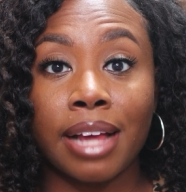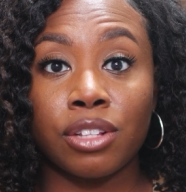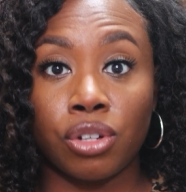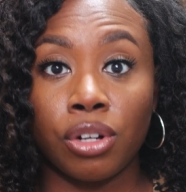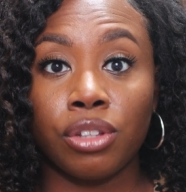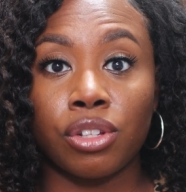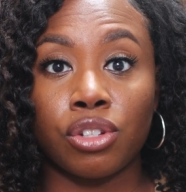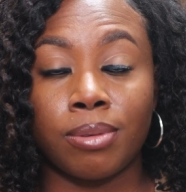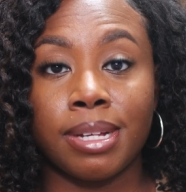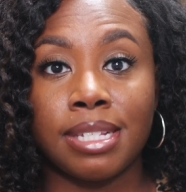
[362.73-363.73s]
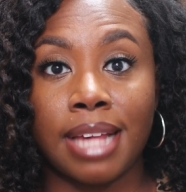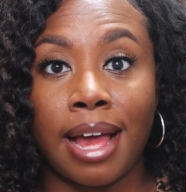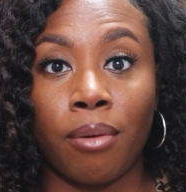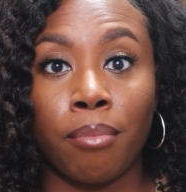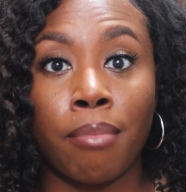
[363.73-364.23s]
took the twist
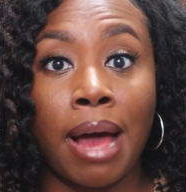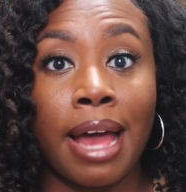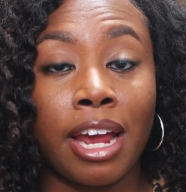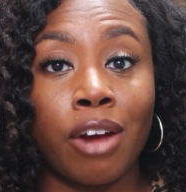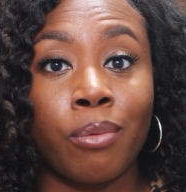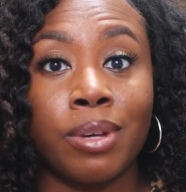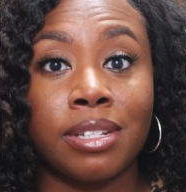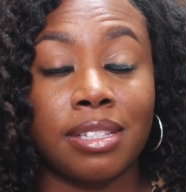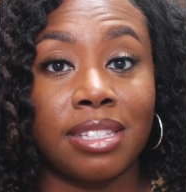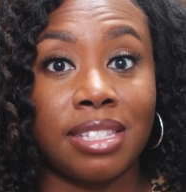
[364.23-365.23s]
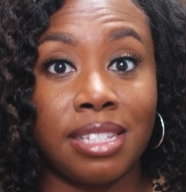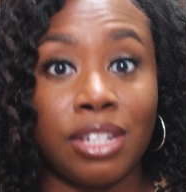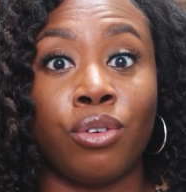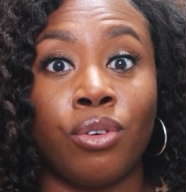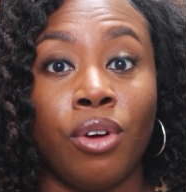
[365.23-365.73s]
out, my hair was
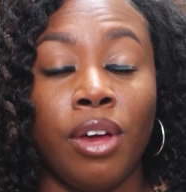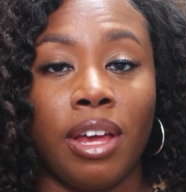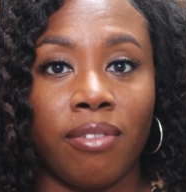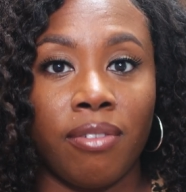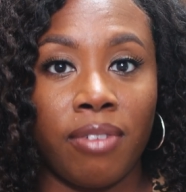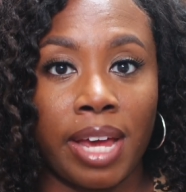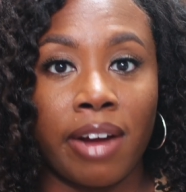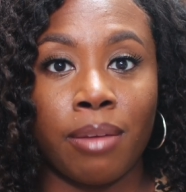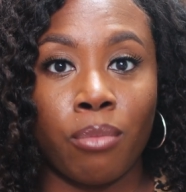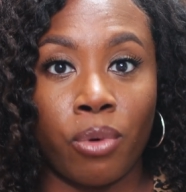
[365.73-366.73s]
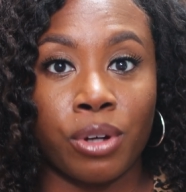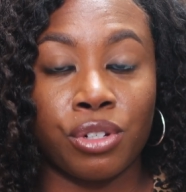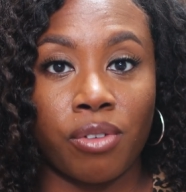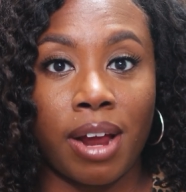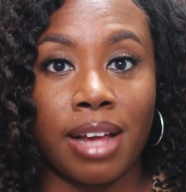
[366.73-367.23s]
still very
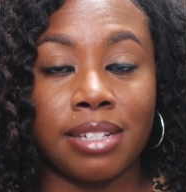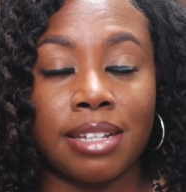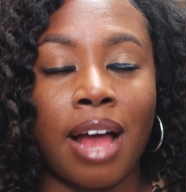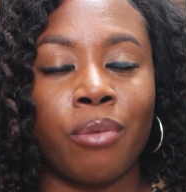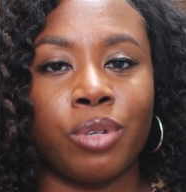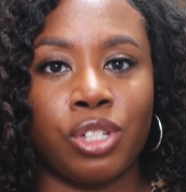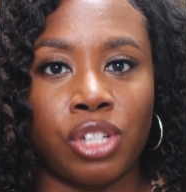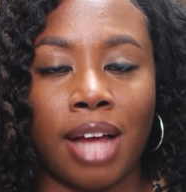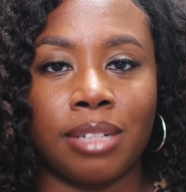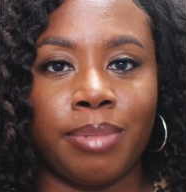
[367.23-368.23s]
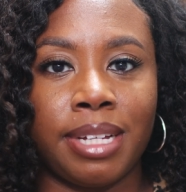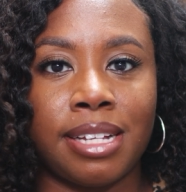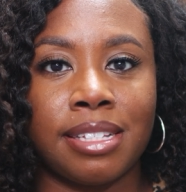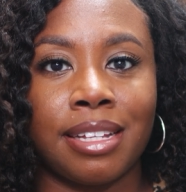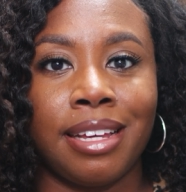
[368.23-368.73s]
moisturized. I was shocked
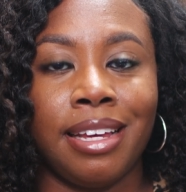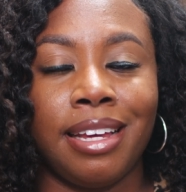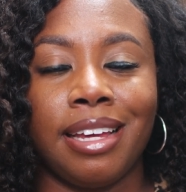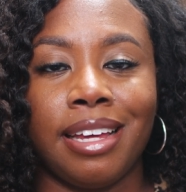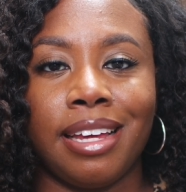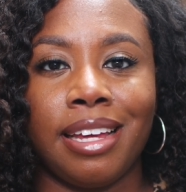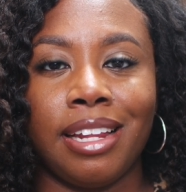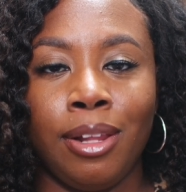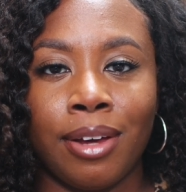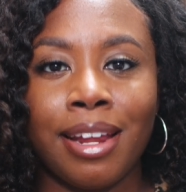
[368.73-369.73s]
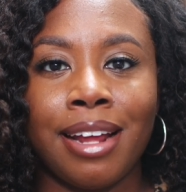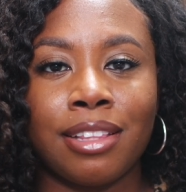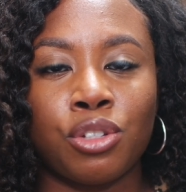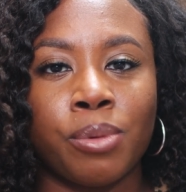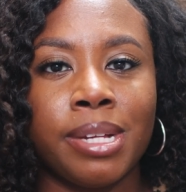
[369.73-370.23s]
because looking at
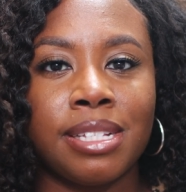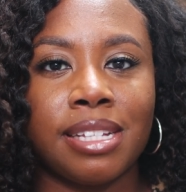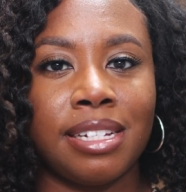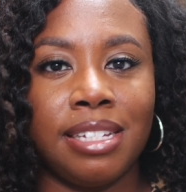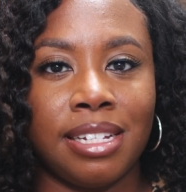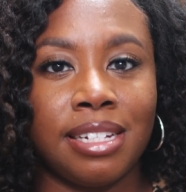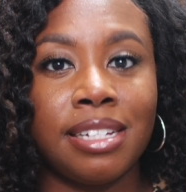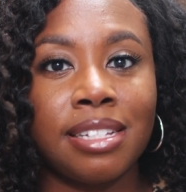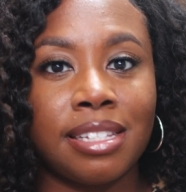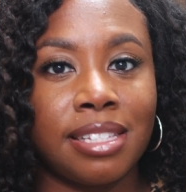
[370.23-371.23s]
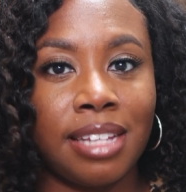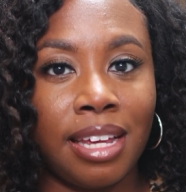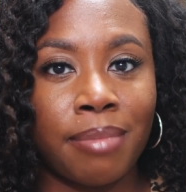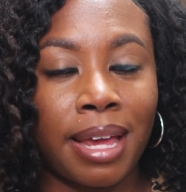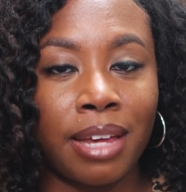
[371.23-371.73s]
the twist, it didn't
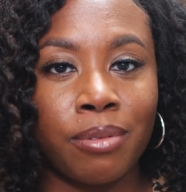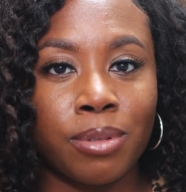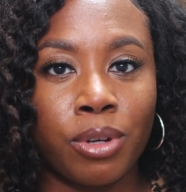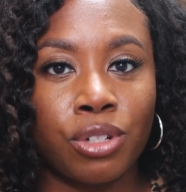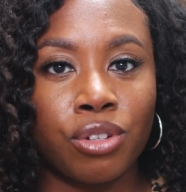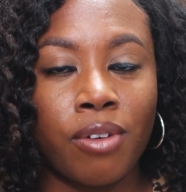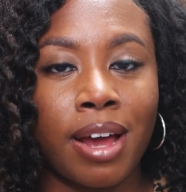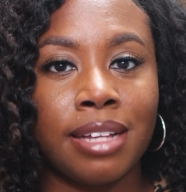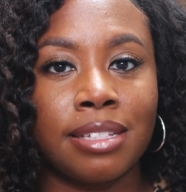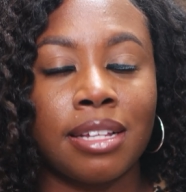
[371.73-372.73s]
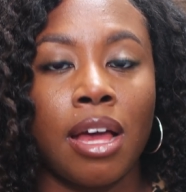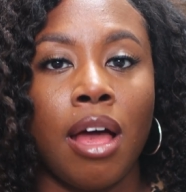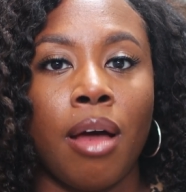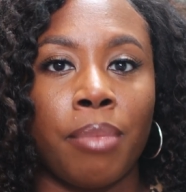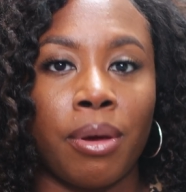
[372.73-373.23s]
seem like it was moisturized,
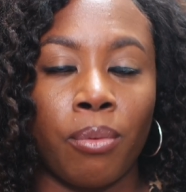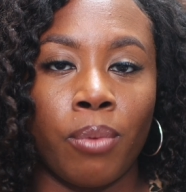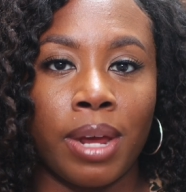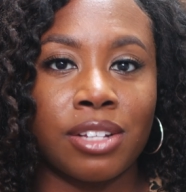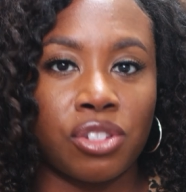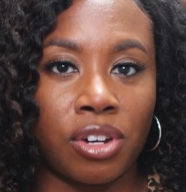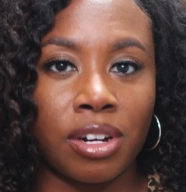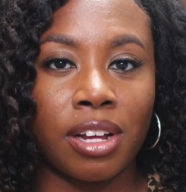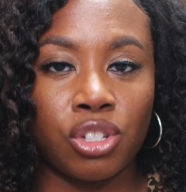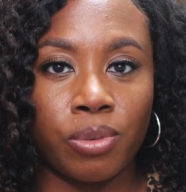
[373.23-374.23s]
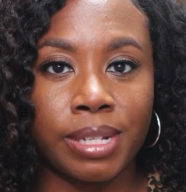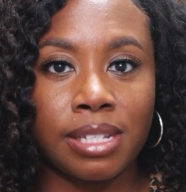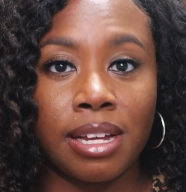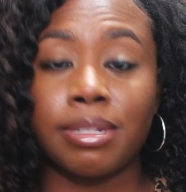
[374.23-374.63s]
but when I started untwisting, I was